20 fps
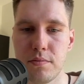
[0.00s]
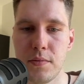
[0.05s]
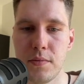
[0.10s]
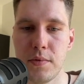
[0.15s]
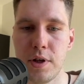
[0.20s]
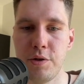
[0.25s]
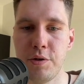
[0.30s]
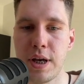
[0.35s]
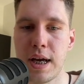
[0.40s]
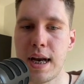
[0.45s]

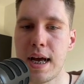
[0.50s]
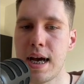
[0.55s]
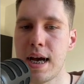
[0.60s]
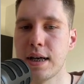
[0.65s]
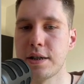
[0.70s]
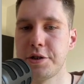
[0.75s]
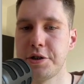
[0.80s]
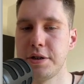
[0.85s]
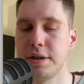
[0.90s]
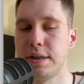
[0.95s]
you can
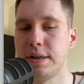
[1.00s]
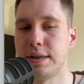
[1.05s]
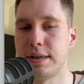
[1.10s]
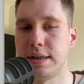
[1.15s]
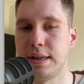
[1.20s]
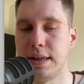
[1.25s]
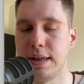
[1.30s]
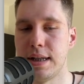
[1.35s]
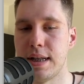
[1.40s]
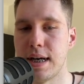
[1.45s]
actually
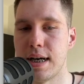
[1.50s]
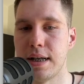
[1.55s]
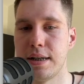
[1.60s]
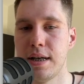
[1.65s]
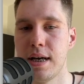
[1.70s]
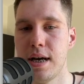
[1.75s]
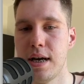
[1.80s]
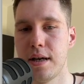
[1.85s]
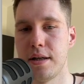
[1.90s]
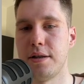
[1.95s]
see that
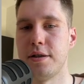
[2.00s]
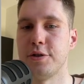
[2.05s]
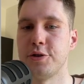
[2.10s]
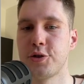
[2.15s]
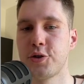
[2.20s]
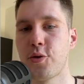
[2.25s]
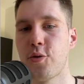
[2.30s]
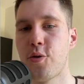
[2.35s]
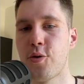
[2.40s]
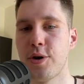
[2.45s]
the
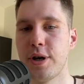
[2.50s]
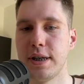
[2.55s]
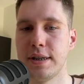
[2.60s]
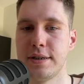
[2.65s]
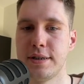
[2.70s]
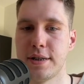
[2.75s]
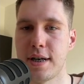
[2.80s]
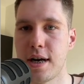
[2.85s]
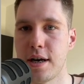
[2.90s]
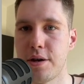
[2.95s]
score is
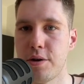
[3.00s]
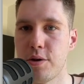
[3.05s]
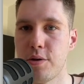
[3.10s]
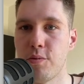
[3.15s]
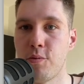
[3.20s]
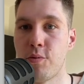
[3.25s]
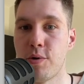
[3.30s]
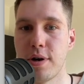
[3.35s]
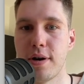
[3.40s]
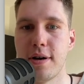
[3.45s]
not
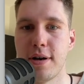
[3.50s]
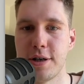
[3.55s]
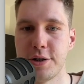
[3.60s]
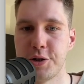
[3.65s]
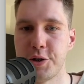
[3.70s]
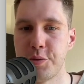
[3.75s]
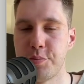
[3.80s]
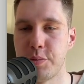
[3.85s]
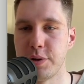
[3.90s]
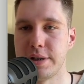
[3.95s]

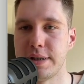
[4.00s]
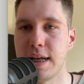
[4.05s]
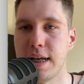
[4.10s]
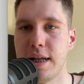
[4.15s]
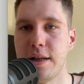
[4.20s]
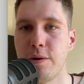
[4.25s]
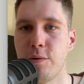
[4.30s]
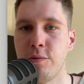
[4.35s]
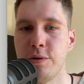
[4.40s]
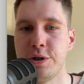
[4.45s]

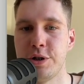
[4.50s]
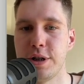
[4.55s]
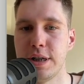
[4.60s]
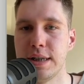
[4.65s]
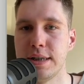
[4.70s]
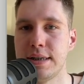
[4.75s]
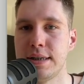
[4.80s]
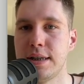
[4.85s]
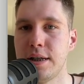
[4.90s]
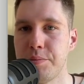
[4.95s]
100%, which
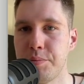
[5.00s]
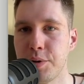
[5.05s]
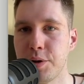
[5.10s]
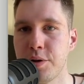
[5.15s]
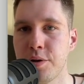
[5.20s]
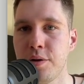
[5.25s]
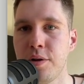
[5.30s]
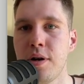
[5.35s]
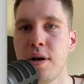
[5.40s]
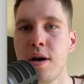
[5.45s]
is
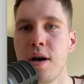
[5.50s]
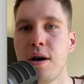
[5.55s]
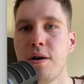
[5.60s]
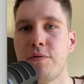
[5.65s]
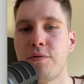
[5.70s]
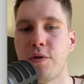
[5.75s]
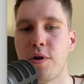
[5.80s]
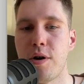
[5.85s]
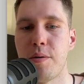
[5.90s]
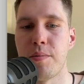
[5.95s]
typical
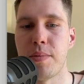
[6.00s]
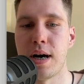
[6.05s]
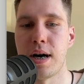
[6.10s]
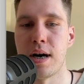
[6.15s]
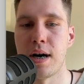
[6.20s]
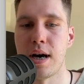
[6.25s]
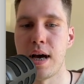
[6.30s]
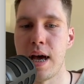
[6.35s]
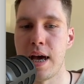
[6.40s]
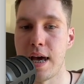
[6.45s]
from
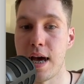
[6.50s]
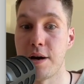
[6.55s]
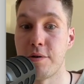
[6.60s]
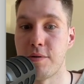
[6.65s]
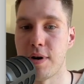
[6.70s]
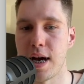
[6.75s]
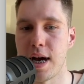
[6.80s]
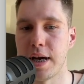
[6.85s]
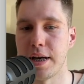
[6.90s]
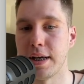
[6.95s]
AI
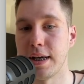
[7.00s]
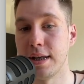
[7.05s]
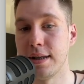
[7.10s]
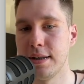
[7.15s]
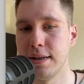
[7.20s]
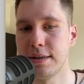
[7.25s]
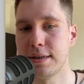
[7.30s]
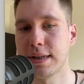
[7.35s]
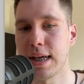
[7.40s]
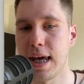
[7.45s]
writing. In
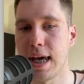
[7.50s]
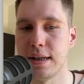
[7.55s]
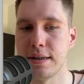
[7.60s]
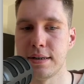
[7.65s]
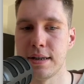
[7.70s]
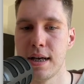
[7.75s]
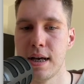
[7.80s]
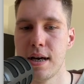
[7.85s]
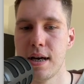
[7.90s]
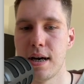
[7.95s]
this case,
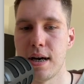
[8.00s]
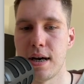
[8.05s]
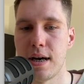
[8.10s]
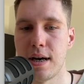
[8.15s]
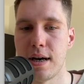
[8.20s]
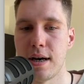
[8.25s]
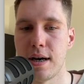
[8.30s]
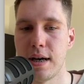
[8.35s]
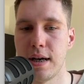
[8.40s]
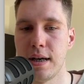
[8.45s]

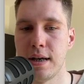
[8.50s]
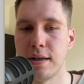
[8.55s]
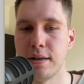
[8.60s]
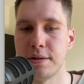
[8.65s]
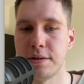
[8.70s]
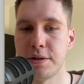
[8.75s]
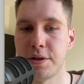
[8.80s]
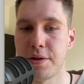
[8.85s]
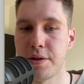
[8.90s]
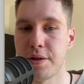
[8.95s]
it
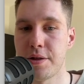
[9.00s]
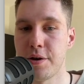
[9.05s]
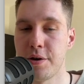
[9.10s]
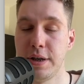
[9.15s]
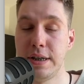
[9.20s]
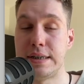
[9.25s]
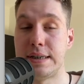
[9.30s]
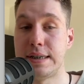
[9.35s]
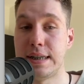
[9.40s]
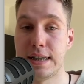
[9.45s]
is
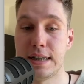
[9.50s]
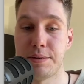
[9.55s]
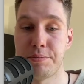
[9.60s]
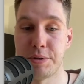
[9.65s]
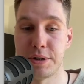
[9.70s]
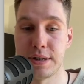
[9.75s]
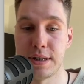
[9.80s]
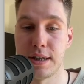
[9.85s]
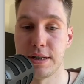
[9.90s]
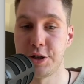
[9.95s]

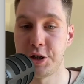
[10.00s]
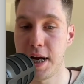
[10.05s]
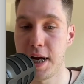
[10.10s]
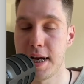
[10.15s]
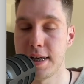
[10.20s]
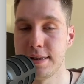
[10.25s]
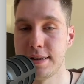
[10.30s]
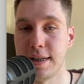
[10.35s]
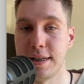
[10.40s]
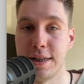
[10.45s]
36%
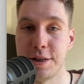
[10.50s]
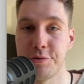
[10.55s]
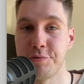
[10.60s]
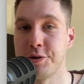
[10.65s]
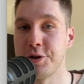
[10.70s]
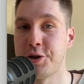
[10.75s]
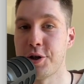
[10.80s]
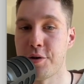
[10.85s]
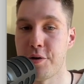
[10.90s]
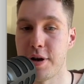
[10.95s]
chance that this
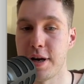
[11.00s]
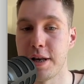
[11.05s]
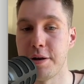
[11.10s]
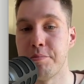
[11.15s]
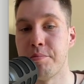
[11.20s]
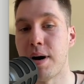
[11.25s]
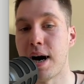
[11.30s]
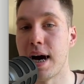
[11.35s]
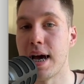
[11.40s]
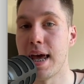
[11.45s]
was generated
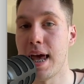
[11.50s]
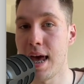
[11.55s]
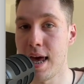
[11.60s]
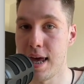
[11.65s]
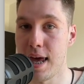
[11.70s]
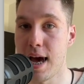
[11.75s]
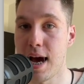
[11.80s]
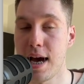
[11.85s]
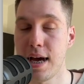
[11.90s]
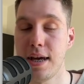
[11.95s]
by
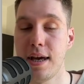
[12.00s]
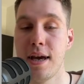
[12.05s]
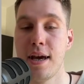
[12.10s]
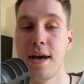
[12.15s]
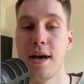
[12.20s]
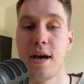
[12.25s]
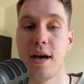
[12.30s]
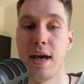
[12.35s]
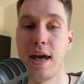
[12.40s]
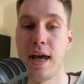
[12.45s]
AI.
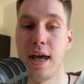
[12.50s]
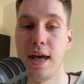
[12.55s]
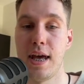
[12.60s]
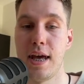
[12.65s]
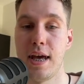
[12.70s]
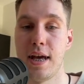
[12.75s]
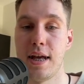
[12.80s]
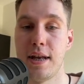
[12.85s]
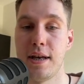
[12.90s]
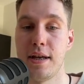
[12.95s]

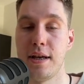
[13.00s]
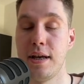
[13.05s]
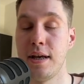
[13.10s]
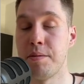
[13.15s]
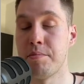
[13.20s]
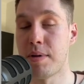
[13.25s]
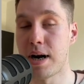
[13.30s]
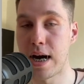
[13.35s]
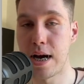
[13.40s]
And in my